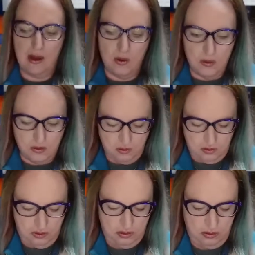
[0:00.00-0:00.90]
towel
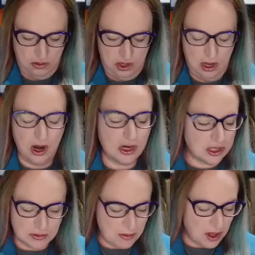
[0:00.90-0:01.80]
or
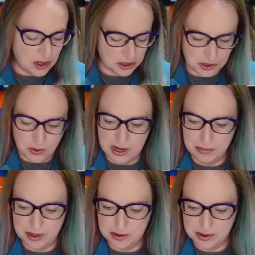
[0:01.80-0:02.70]
a smaller
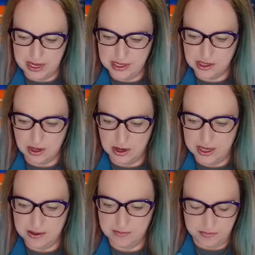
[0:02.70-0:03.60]
square pillowcase.
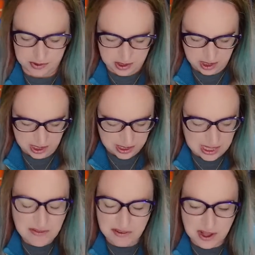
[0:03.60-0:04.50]
Sorry.
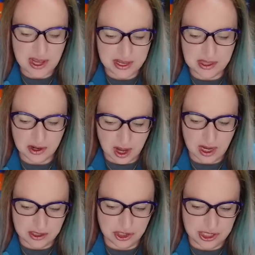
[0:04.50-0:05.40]
They feel like they're
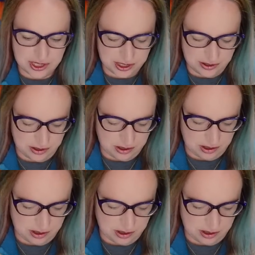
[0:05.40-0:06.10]
cotton, Gina.